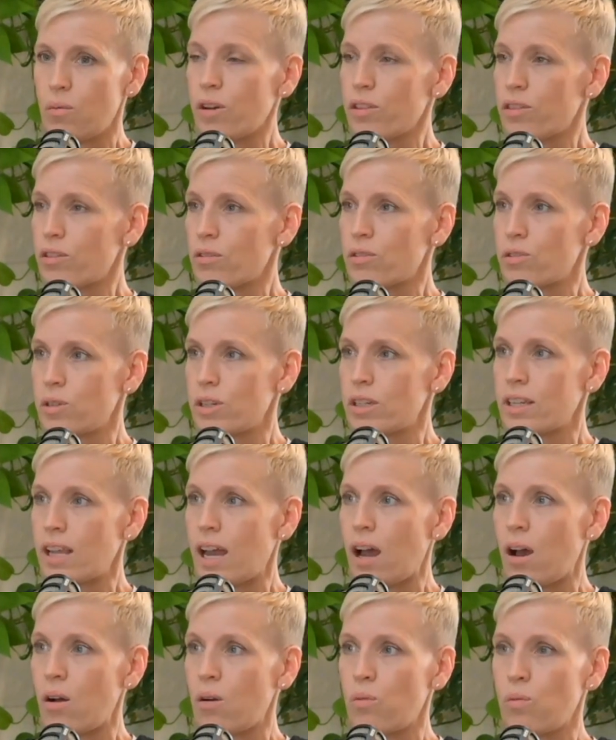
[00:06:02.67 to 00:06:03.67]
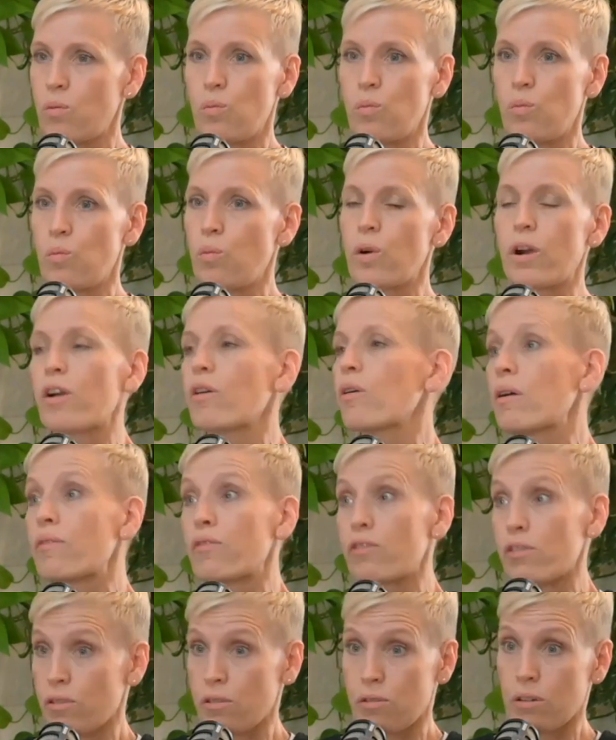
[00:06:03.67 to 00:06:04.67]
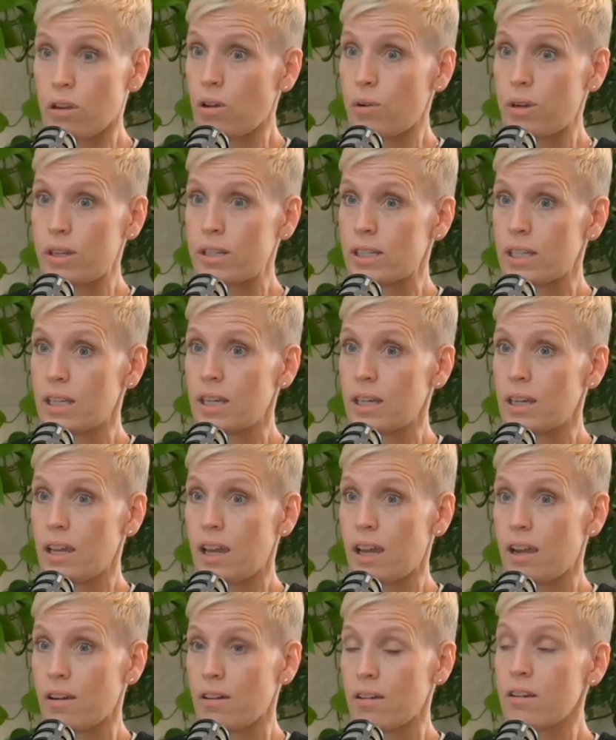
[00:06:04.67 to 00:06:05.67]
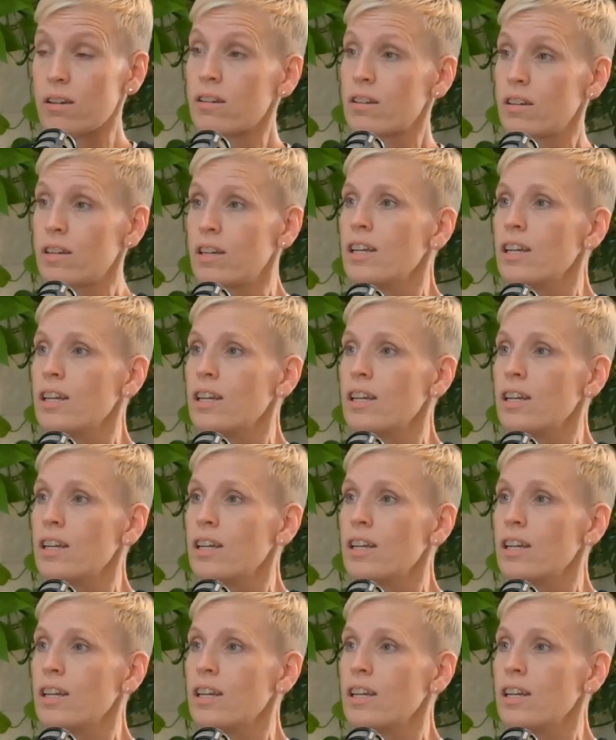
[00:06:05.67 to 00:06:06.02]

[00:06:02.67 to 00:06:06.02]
What they're doing now, wherever they're going to get care.